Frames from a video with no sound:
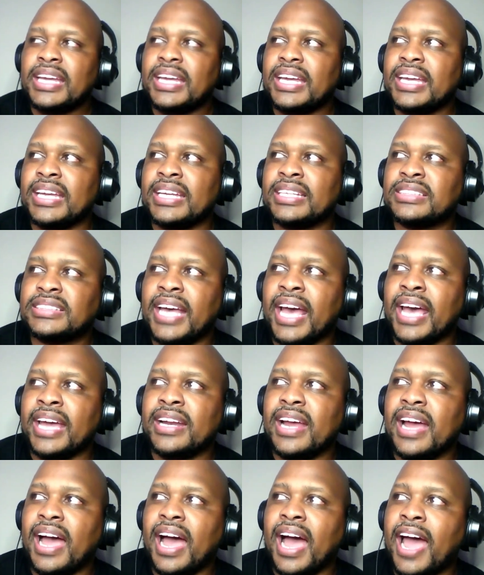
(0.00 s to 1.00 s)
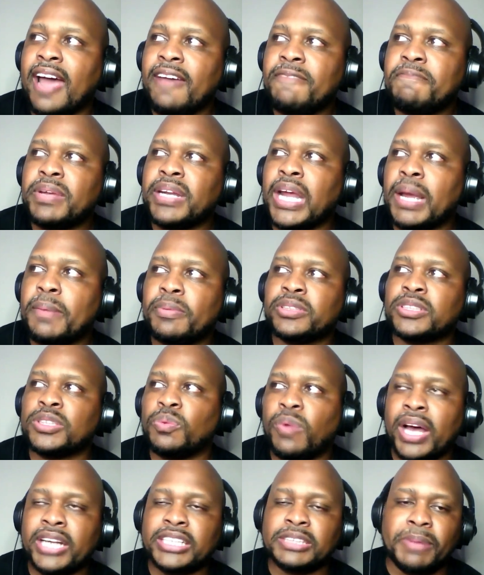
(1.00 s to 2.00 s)
is that I've been able to
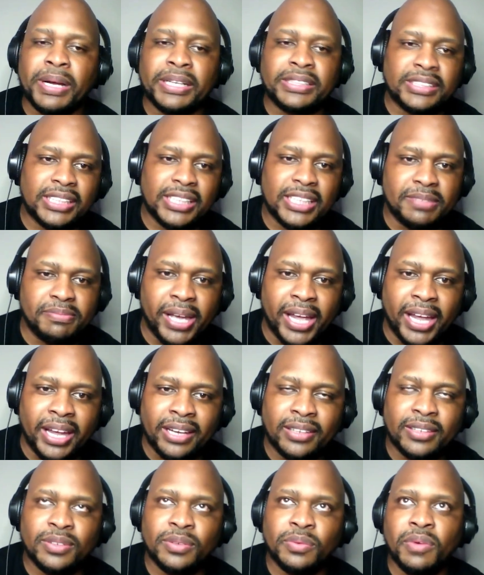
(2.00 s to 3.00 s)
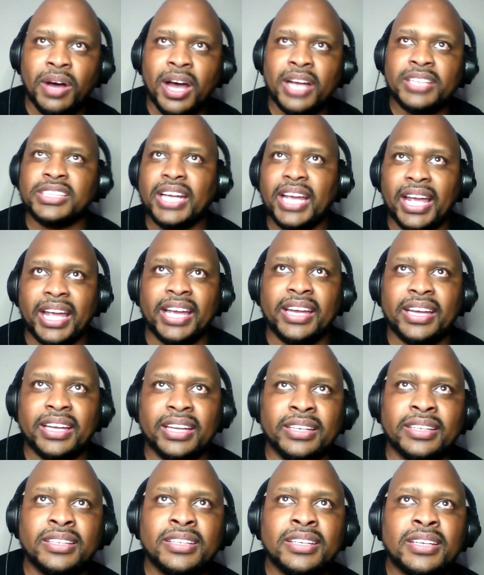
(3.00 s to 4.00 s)
watch my teammate, watch
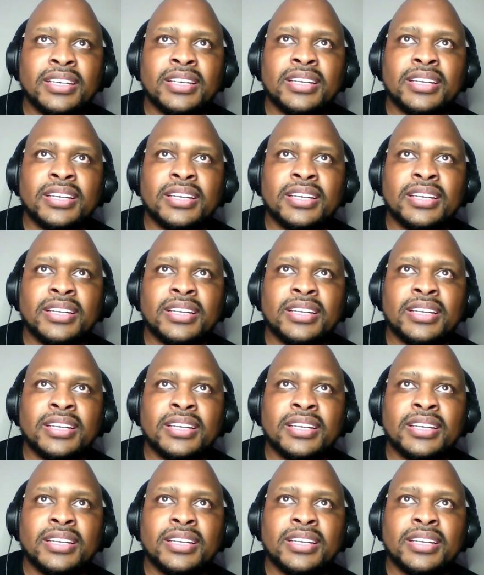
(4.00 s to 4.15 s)
Anne